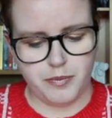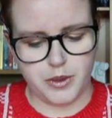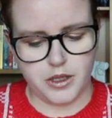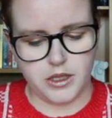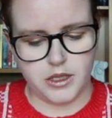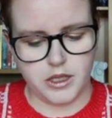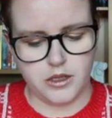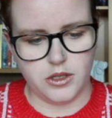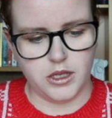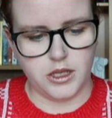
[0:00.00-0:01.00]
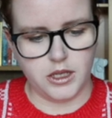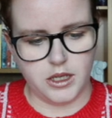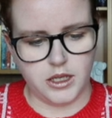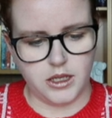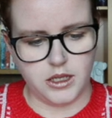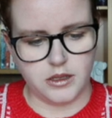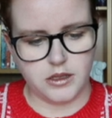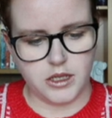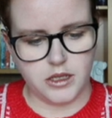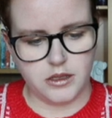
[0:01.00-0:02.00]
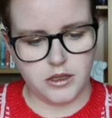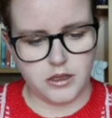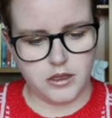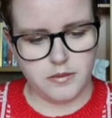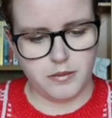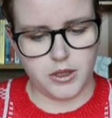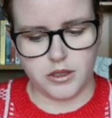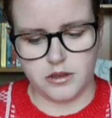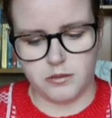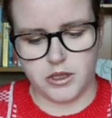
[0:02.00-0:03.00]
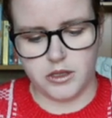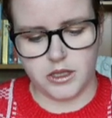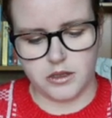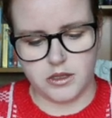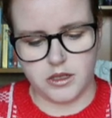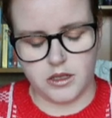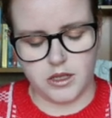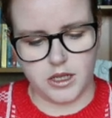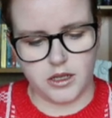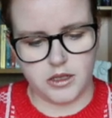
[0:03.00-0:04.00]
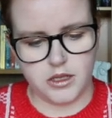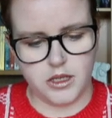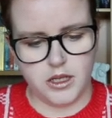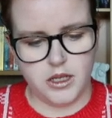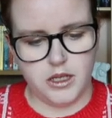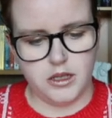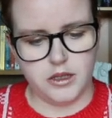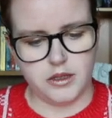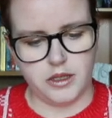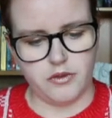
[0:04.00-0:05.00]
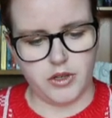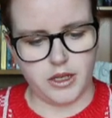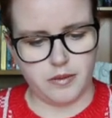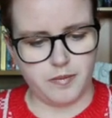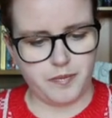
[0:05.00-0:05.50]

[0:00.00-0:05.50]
by TJ Alexander, because I'm going to start that this evening.